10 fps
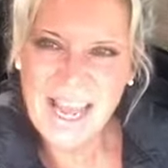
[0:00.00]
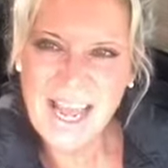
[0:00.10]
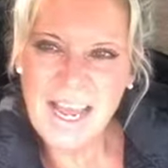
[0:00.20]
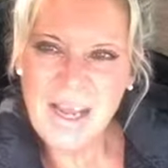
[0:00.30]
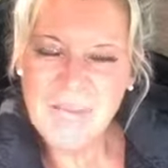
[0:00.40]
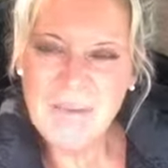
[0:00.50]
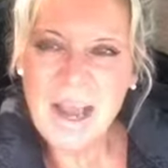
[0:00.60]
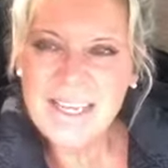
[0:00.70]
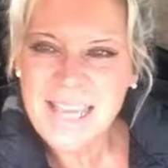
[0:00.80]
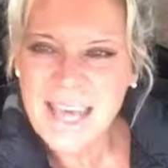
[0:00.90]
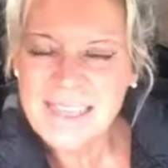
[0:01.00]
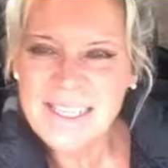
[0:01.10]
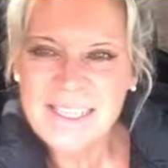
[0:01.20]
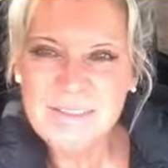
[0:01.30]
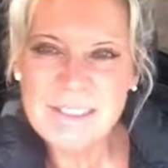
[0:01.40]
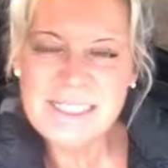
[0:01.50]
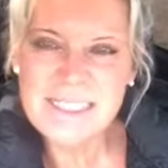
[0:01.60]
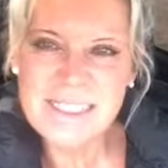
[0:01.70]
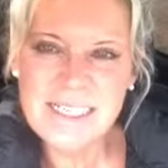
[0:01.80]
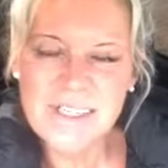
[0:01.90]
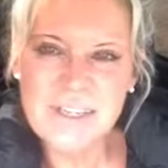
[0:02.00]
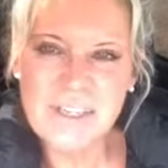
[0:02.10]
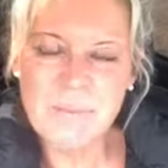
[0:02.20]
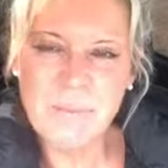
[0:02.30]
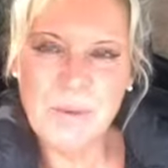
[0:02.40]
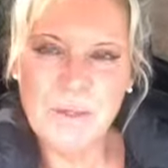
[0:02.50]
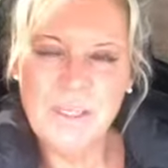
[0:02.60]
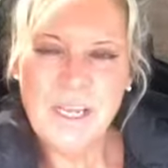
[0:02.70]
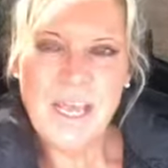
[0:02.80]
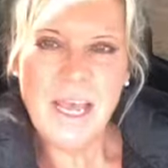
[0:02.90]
Hi, Kathy. Lovely to see you jump on.